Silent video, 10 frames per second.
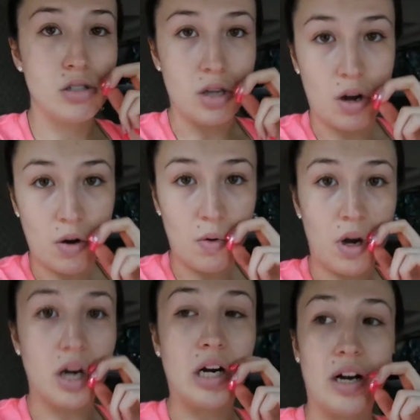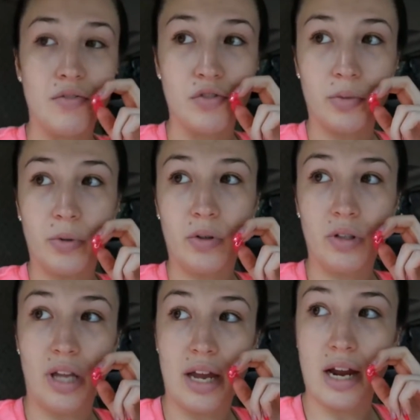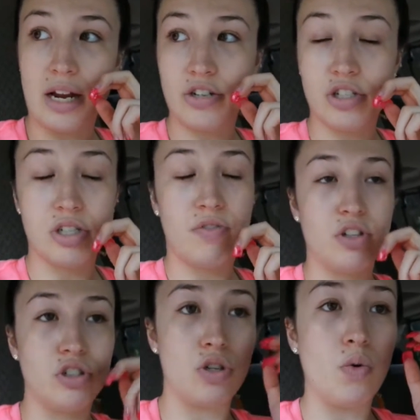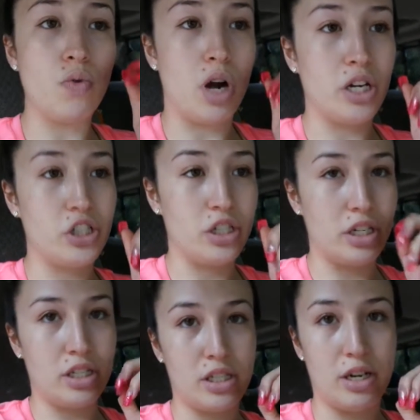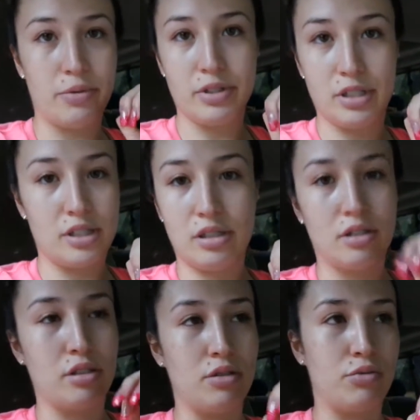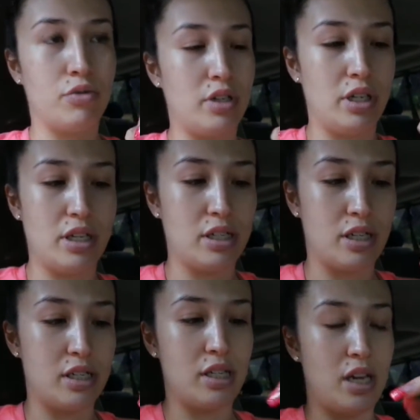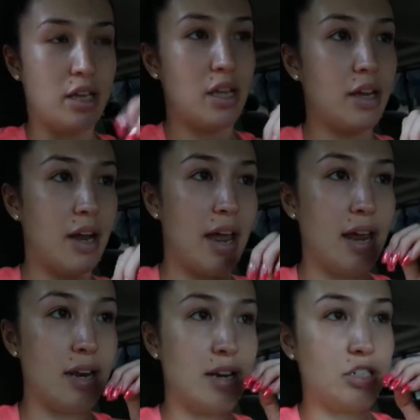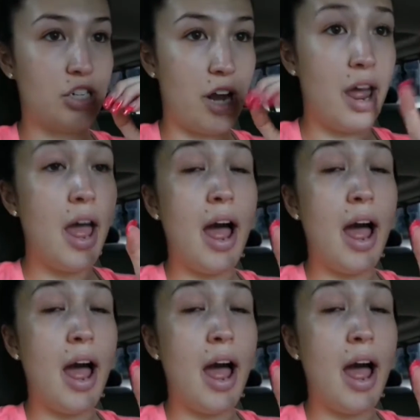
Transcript: So uncomfortable. Like, I just felt so nauseous. And it was really disgusting. Like, I hated yesterday.